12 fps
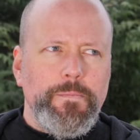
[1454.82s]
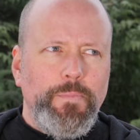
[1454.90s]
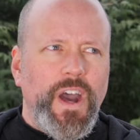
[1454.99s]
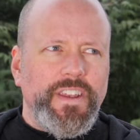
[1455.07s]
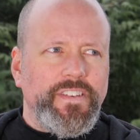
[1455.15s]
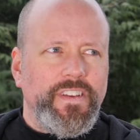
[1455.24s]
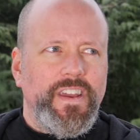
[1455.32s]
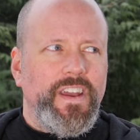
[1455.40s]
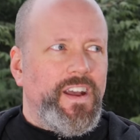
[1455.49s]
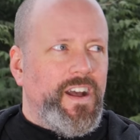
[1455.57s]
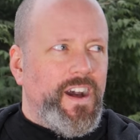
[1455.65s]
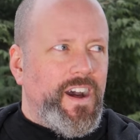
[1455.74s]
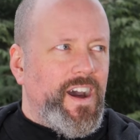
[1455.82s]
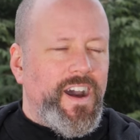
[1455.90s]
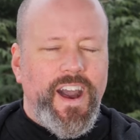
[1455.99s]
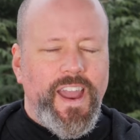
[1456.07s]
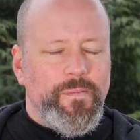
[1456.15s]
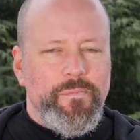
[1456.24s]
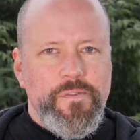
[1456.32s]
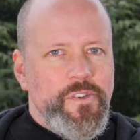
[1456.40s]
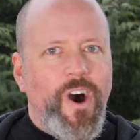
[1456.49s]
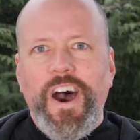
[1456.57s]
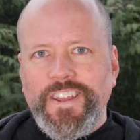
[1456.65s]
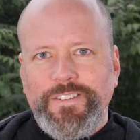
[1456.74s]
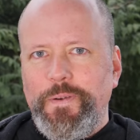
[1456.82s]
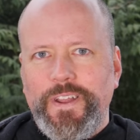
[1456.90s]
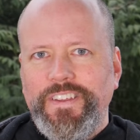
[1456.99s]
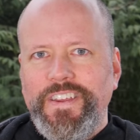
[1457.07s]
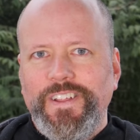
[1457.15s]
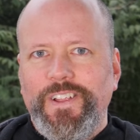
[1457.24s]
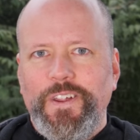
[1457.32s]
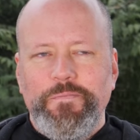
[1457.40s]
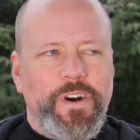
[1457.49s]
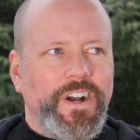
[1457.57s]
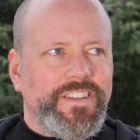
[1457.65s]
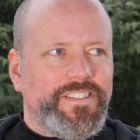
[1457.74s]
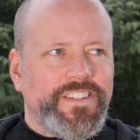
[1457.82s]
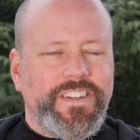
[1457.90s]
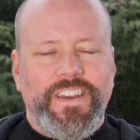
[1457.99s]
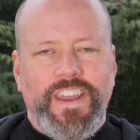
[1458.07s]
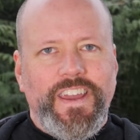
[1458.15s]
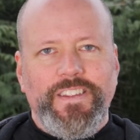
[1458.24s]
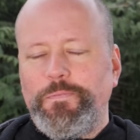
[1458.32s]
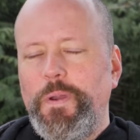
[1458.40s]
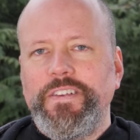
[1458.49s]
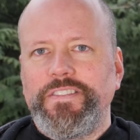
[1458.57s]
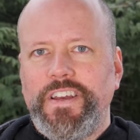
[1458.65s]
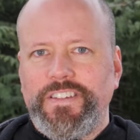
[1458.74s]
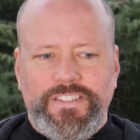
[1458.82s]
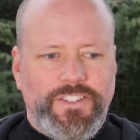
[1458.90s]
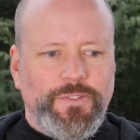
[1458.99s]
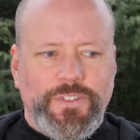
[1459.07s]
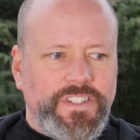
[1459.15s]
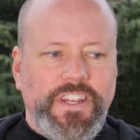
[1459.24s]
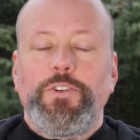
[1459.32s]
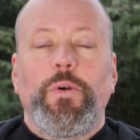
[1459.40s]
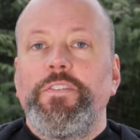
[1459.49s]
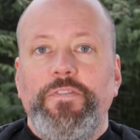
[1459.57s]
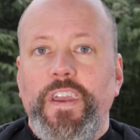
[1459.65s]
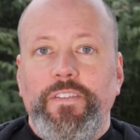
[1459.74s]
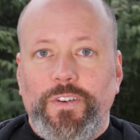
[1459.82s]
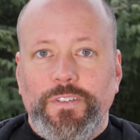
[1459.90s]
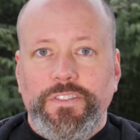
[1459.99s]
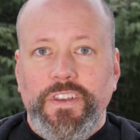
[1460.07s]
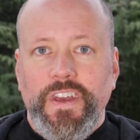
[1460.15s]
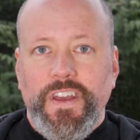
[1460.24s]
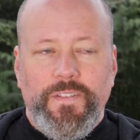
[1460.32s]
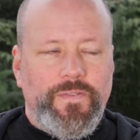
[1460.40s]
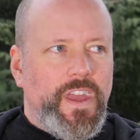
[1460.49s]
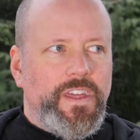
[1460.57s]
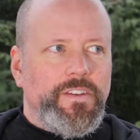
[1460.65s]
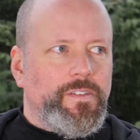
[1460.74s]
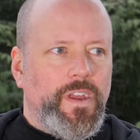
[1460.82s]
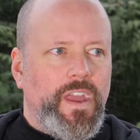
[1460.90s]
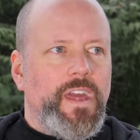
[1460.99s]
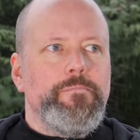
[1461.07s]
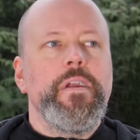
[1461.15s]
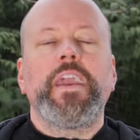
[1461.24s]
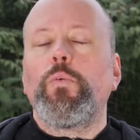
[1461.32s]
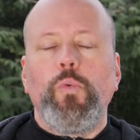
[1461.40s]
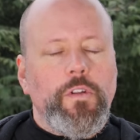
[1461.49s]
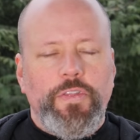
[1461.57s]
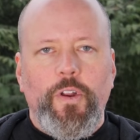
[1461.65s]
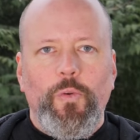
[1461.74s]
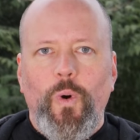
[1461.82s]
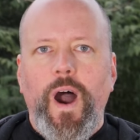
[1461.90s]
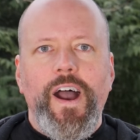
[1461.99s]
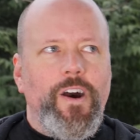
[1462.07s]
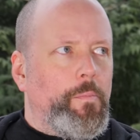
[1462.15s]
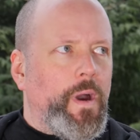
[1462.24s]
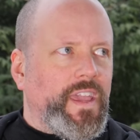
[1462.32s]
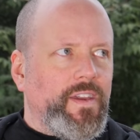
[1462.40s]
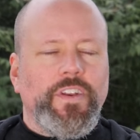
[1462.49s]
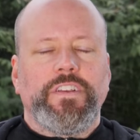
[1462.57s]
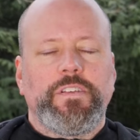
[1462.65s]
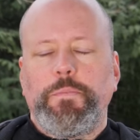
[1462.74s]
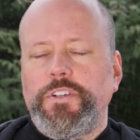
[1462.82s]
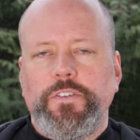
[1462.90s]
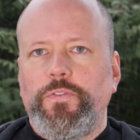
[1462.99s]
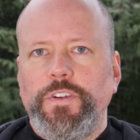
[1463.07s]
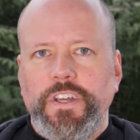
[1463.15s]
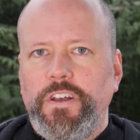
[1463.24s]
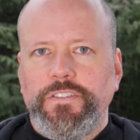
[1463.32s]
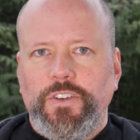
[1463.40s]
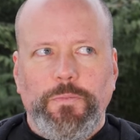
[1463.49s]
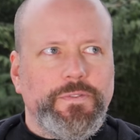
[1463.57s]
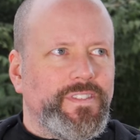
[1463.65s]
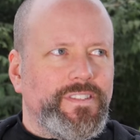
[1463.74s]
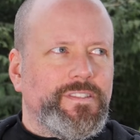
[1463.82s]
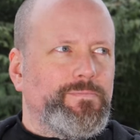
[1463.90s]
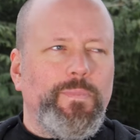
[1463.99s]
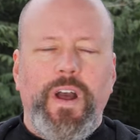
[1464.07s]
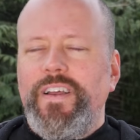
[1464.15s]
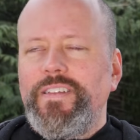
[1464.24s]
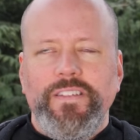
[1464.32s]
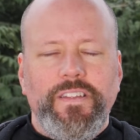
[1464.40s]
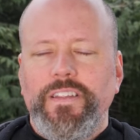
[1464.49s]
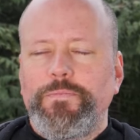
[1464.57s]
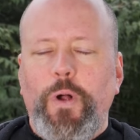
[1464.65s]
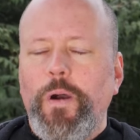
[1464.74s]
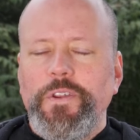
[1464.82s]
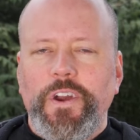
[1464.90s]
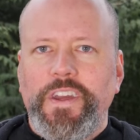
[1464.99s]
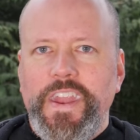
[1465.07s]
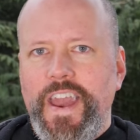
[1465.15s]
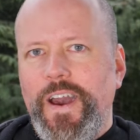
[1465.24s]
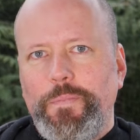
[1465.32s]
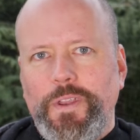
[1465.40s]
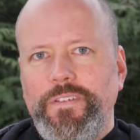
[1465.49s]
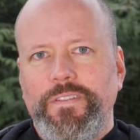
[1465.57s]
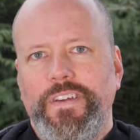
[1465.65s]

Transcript: But I'm not expecting Elon Musk and his SpaceX to do us any great favors and, and make it worth our while by giving us a bunch of free telescopes. That's, that's probably not going to happen.